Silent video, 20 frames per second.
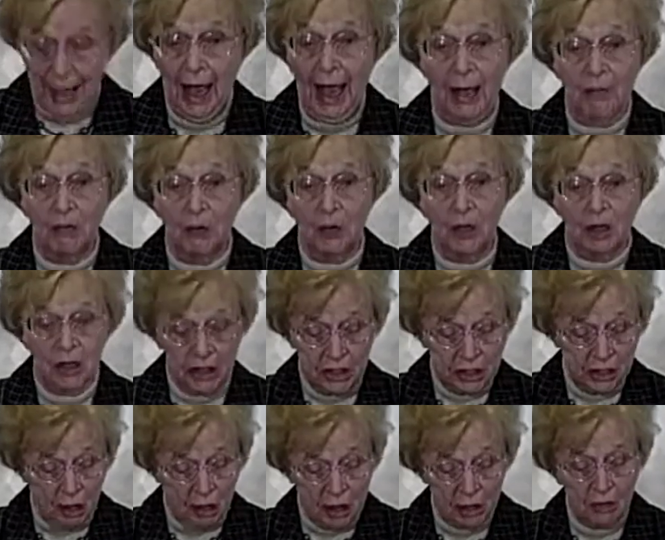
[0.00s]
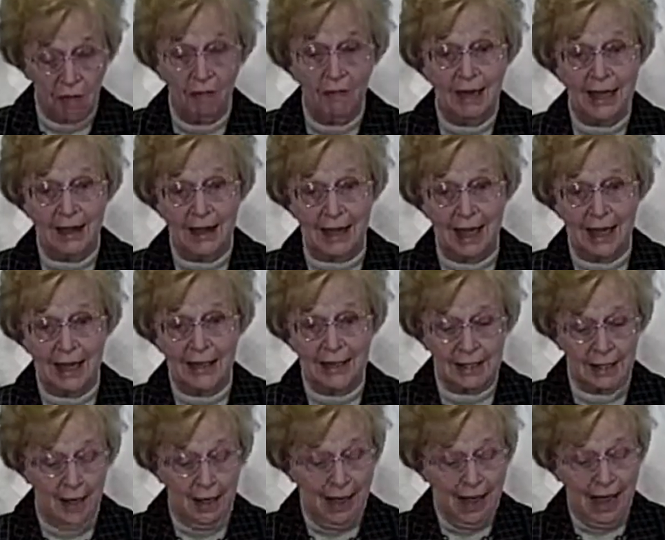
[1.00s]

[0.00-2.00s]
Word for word: I'm going to start to read this,